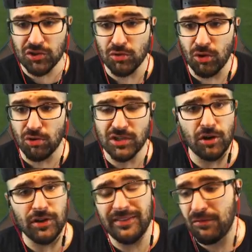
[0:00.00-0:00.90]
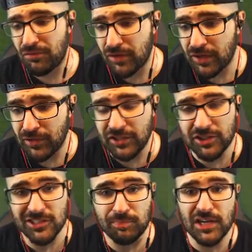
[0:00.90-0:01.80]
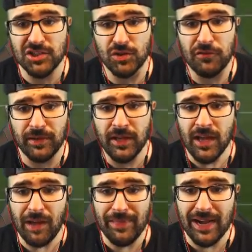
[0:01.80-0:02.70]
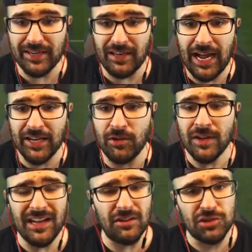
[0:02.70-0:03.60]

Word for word: two goals early, and that really, really took the pressure off me. I'm not going to lie to you. Now,